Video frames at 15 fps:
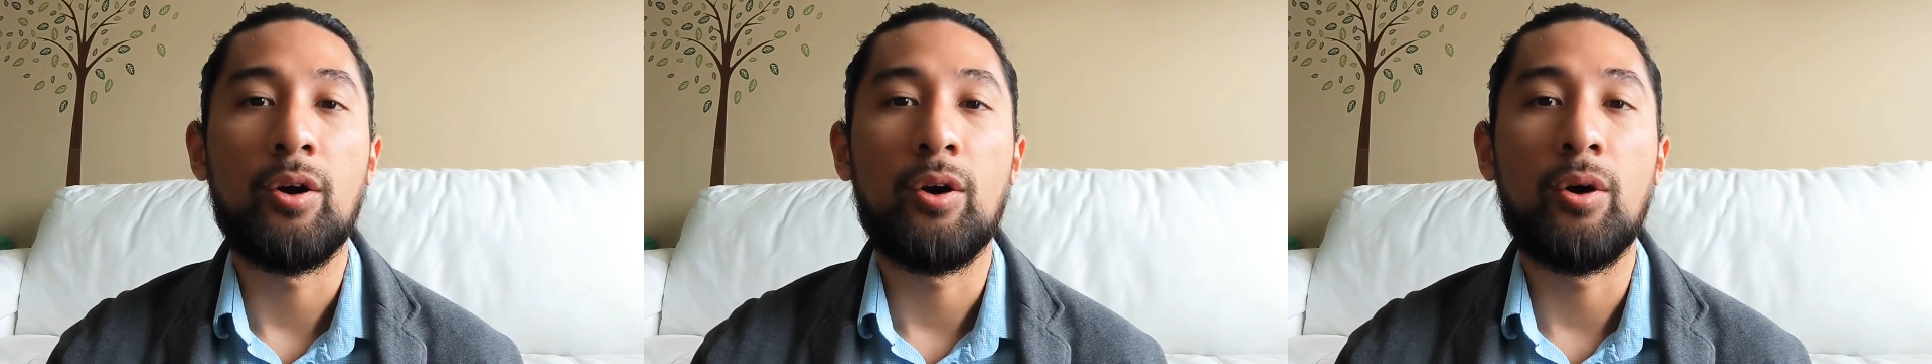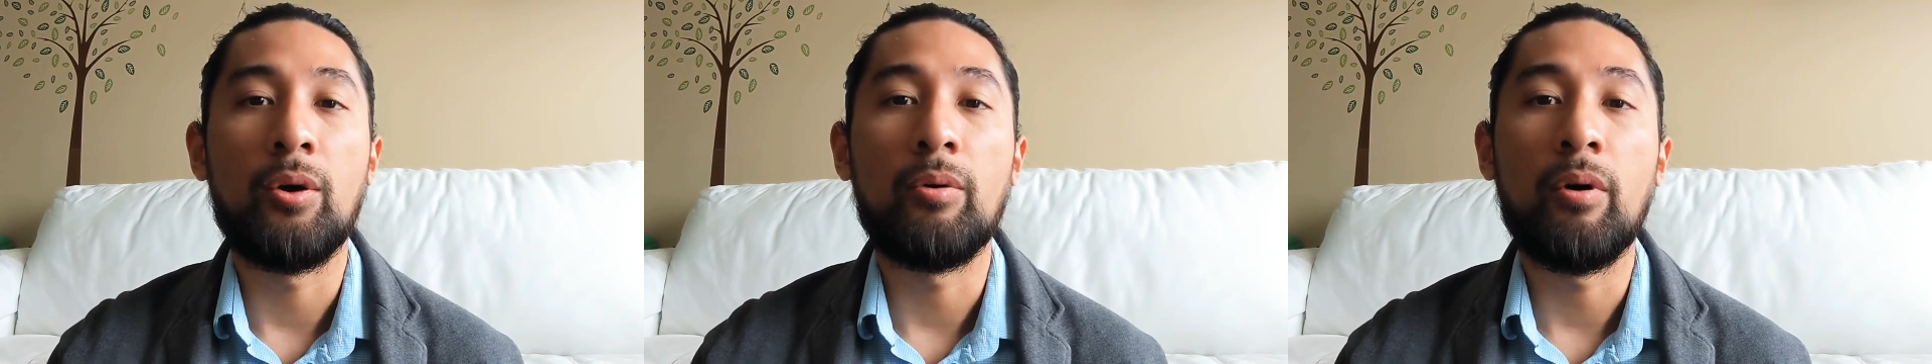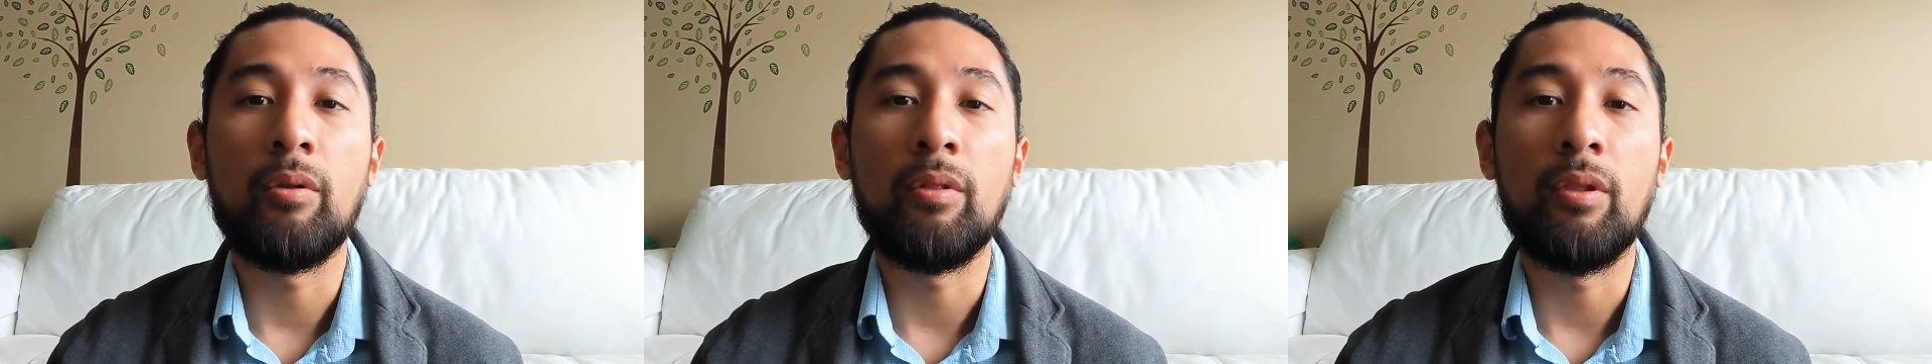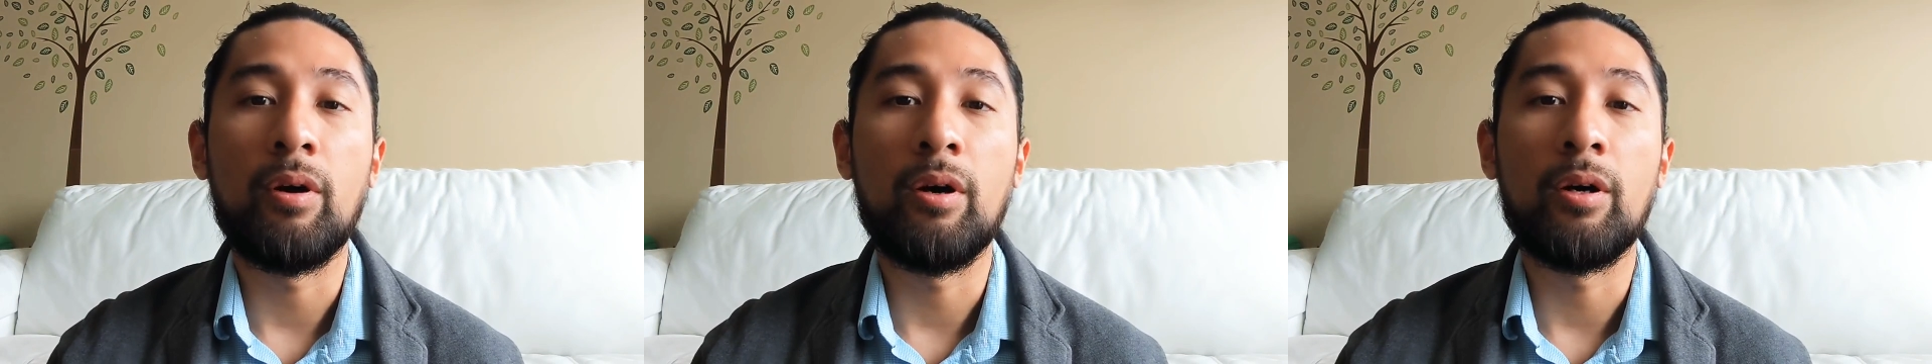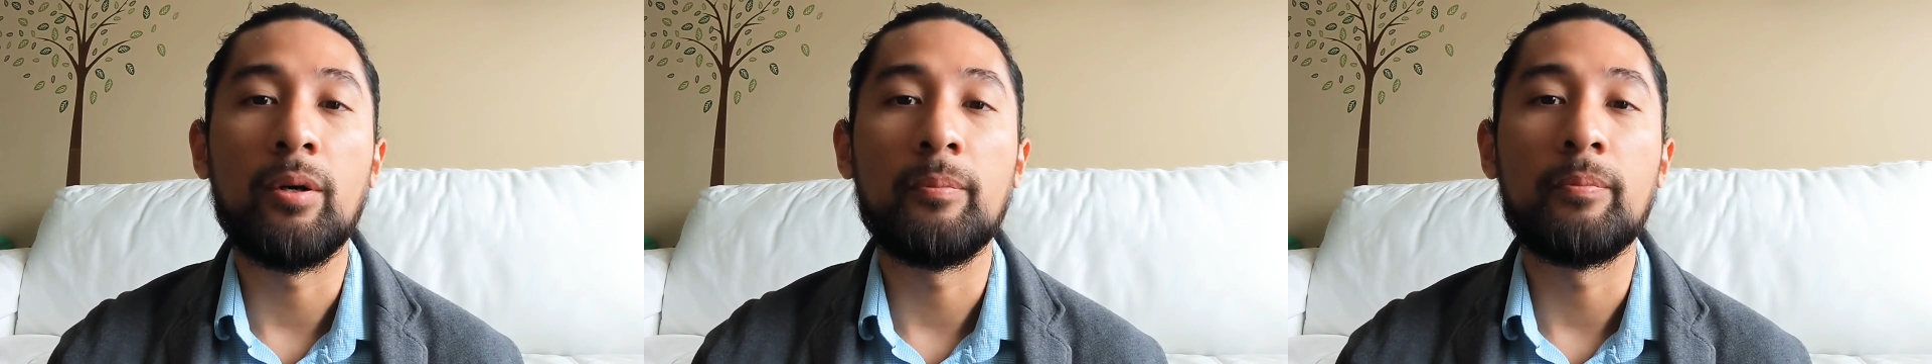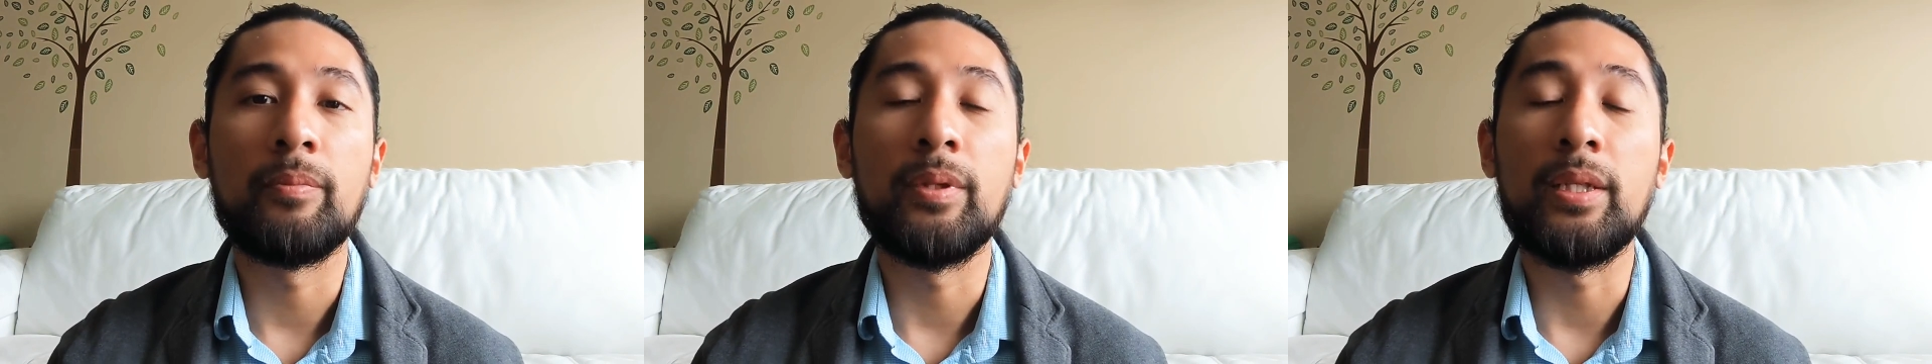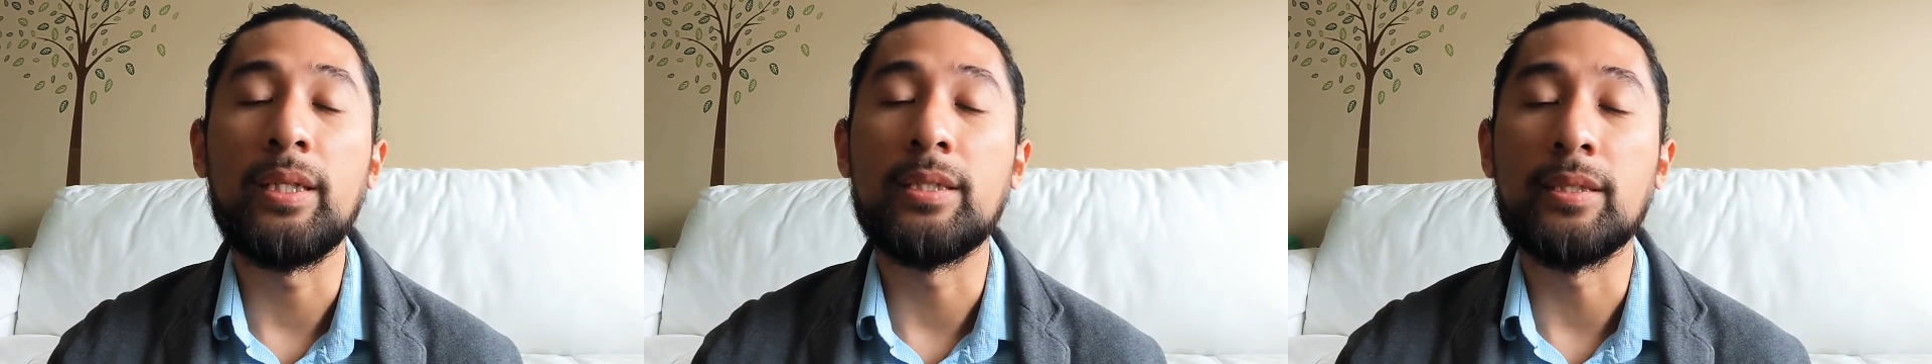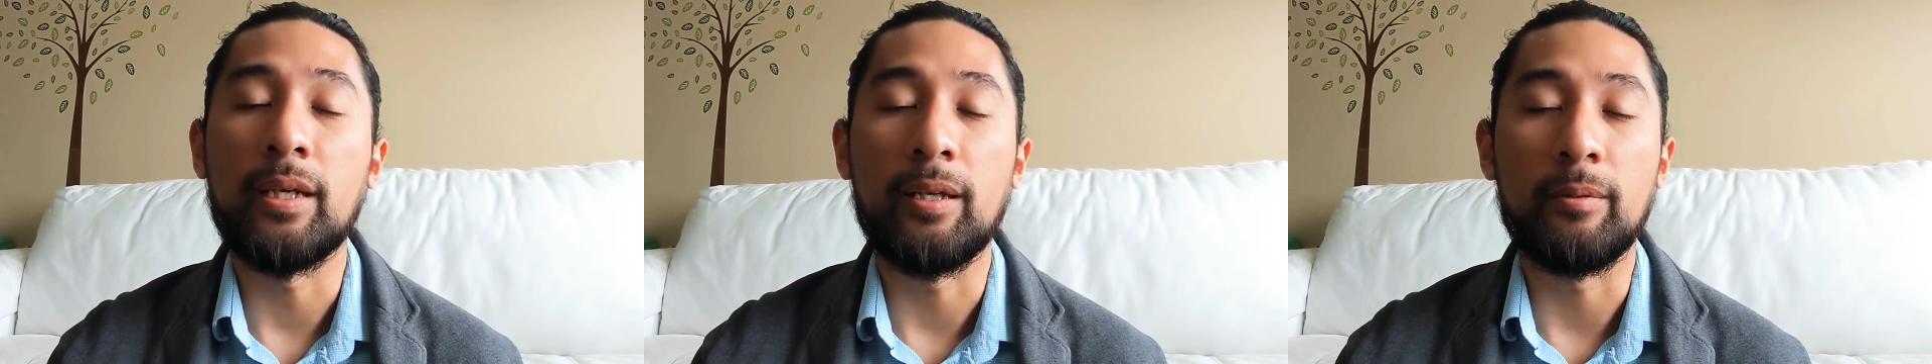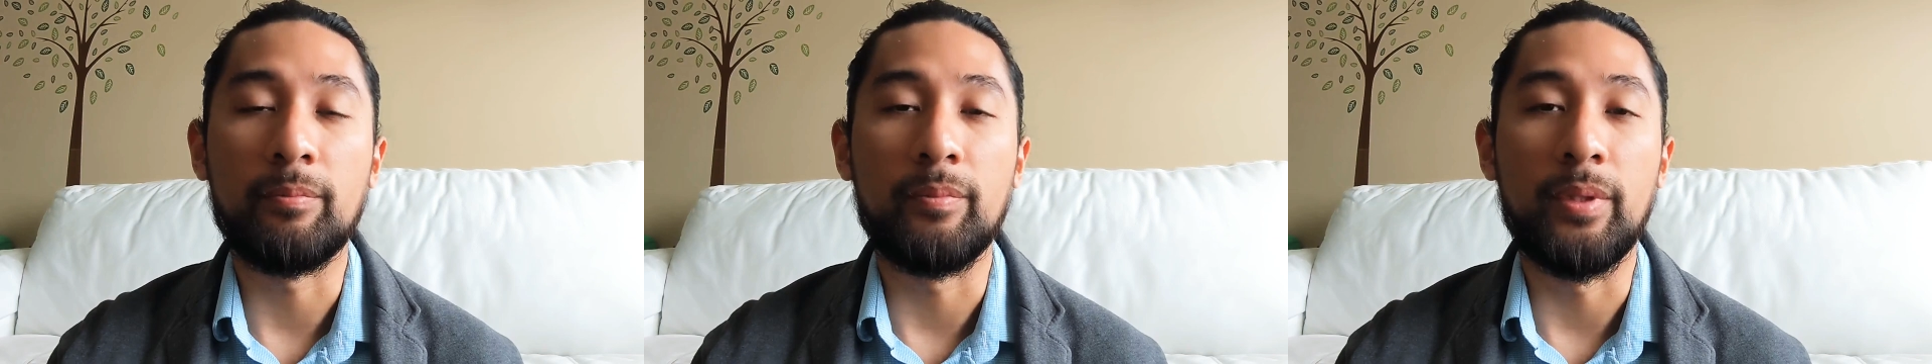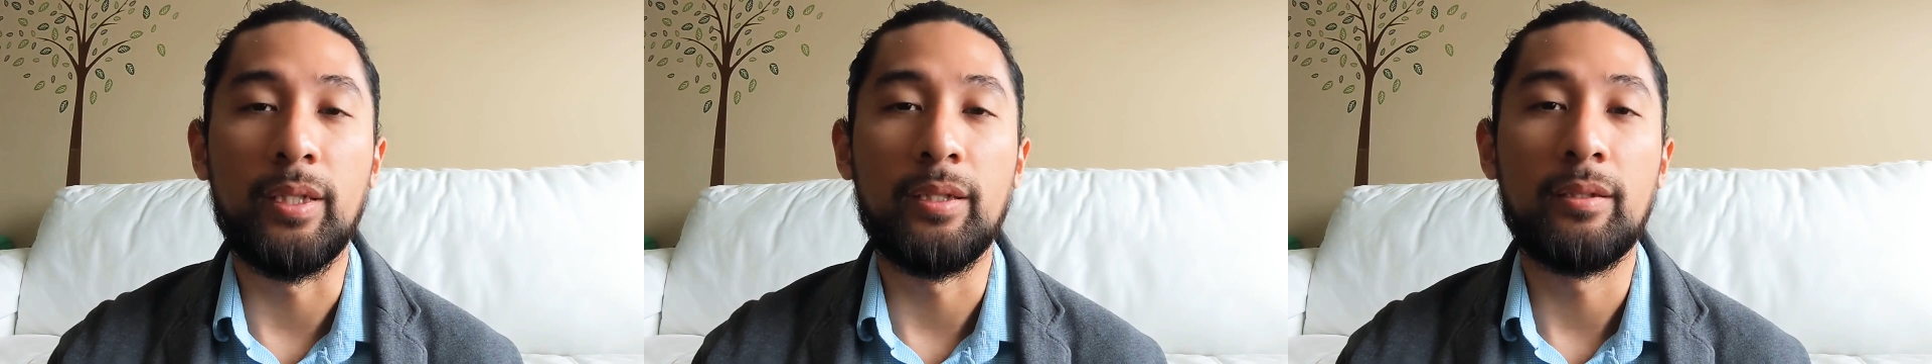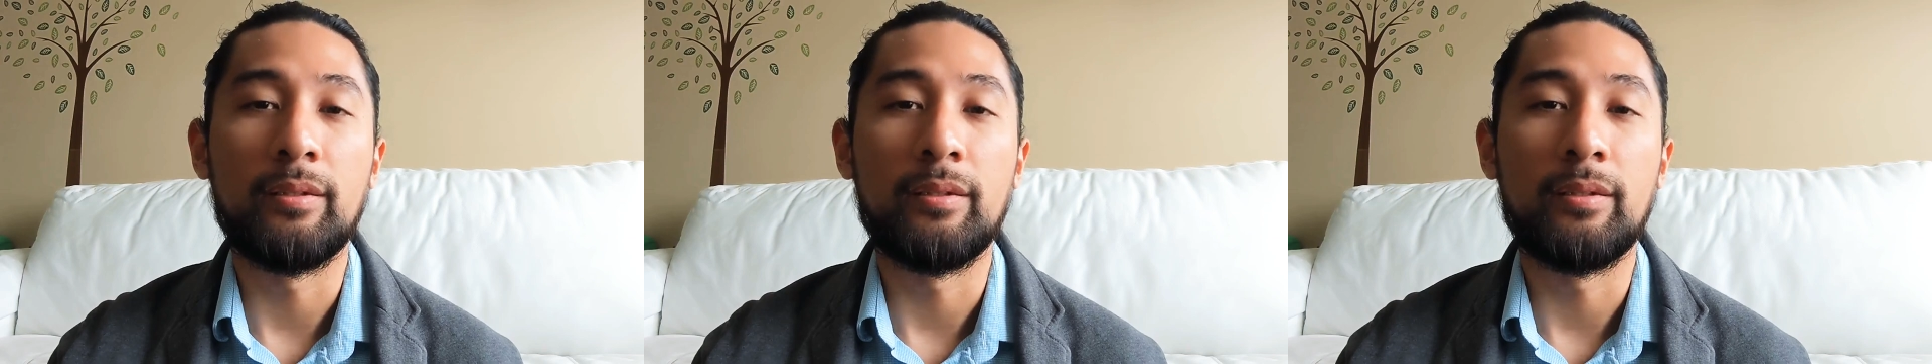"Oh Allah, please help me."